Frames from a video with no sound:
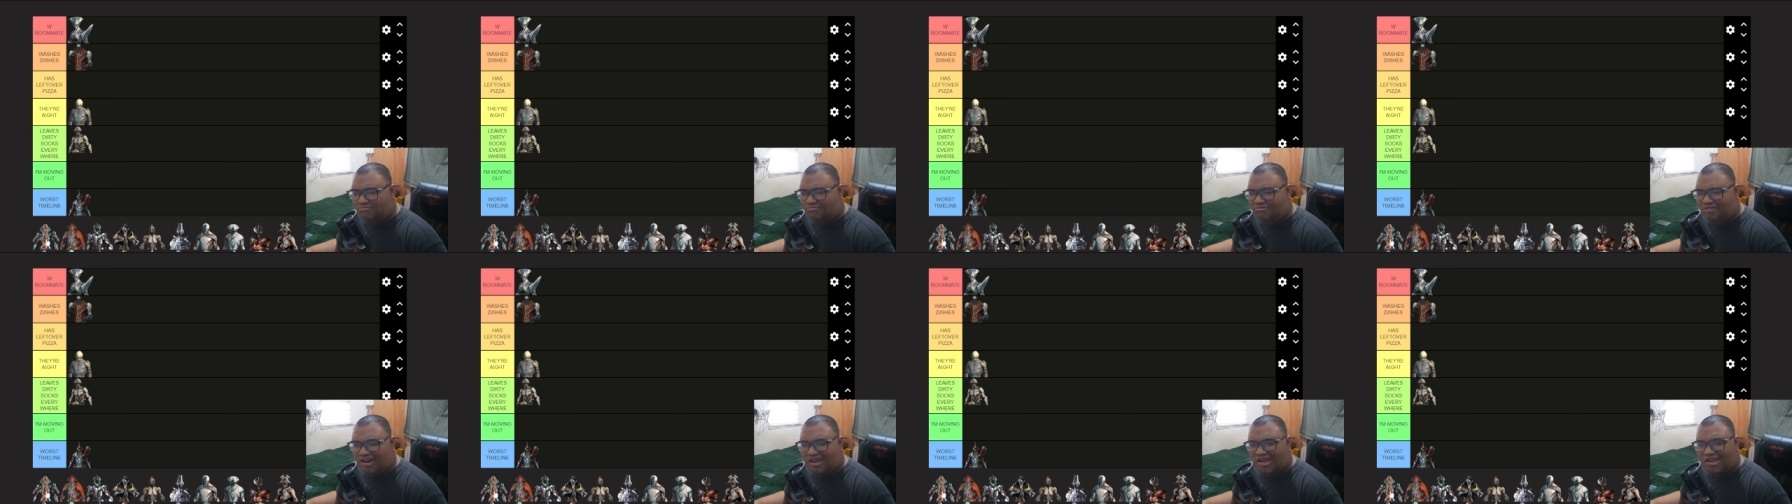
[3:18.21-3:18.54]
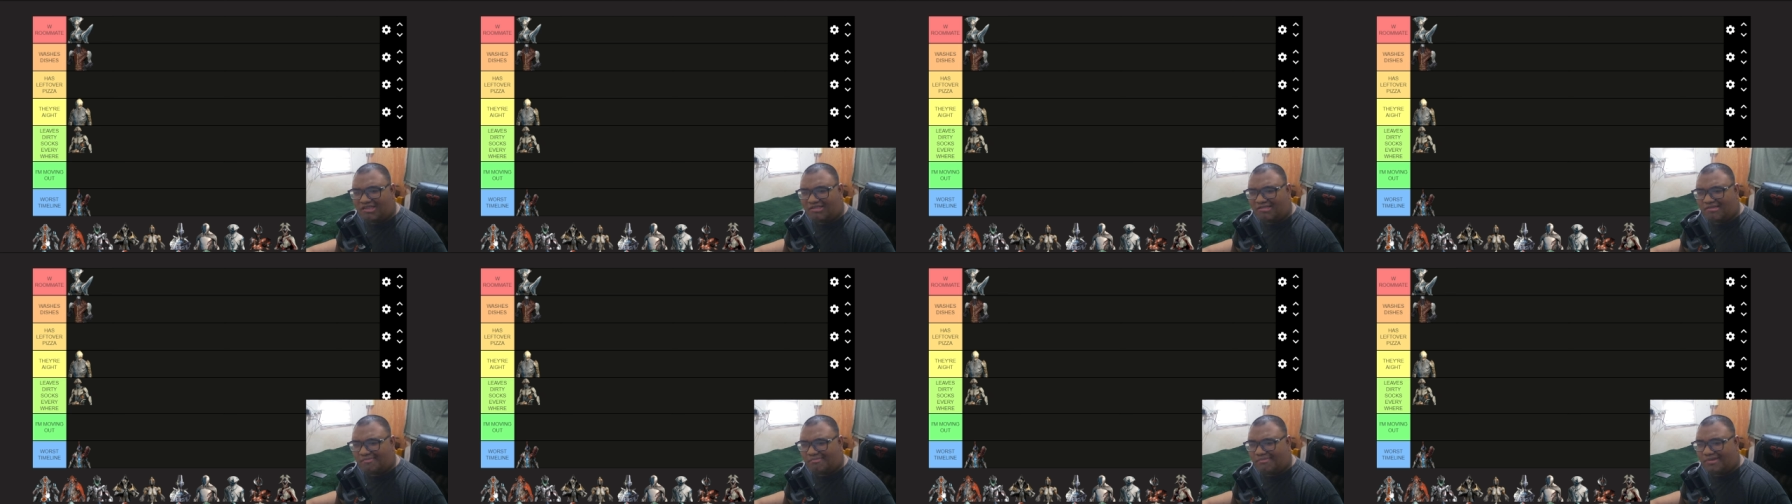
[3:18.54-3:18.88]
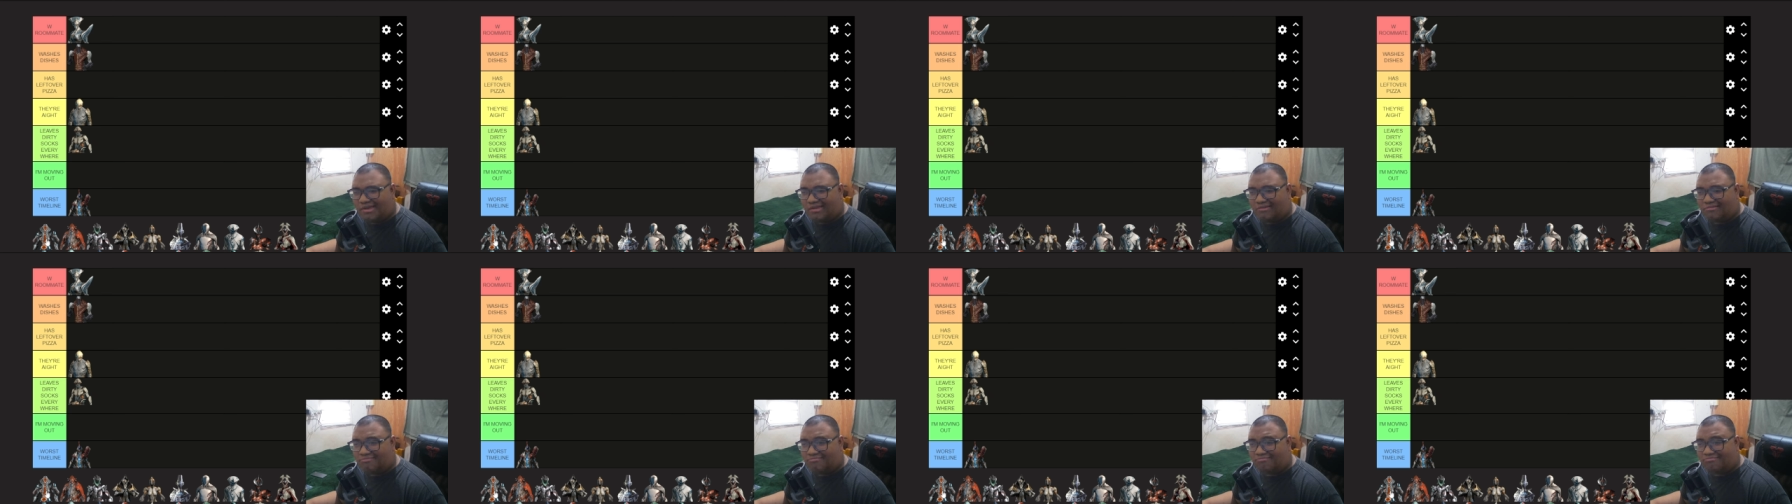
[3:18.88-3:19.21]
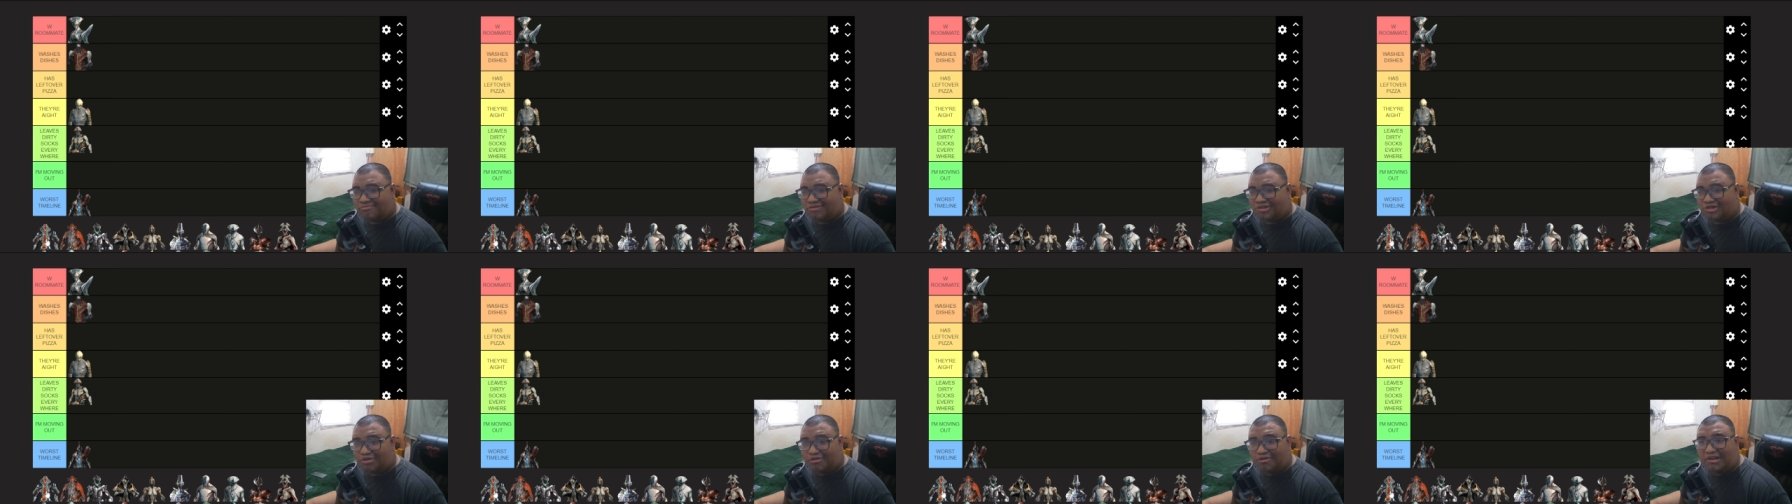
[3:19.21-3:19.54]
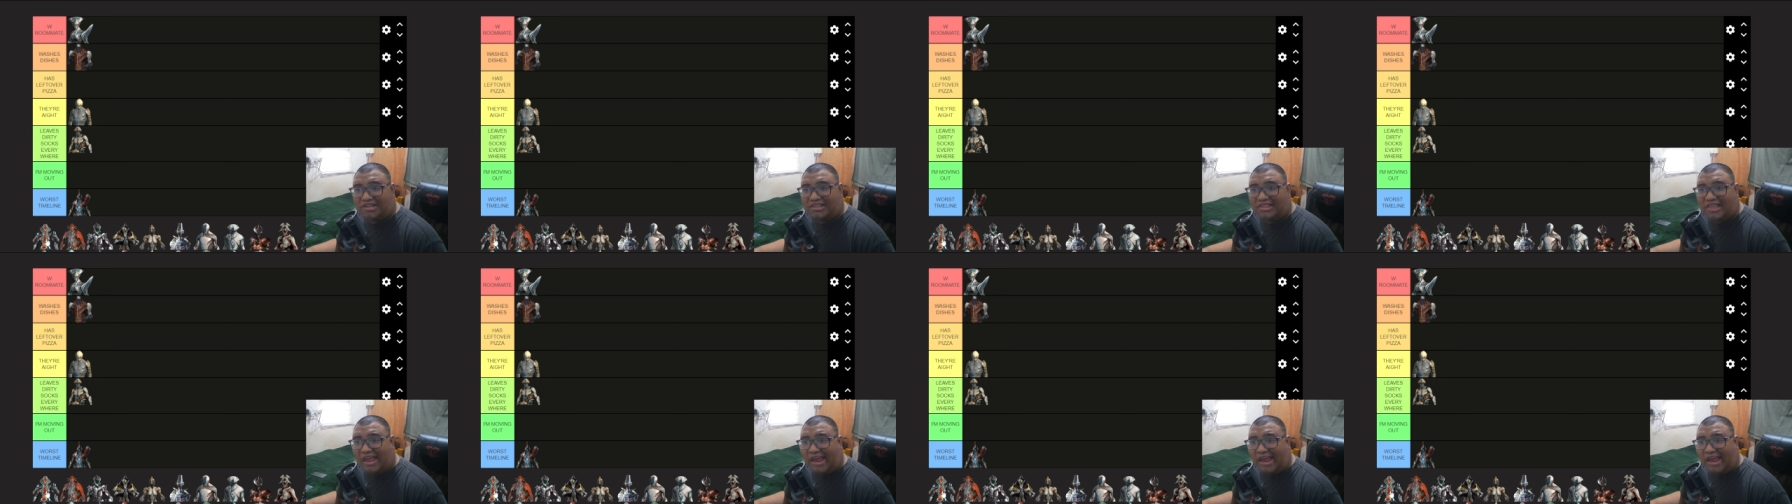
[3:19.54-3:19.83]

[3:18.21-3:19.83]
right? I mean, surely they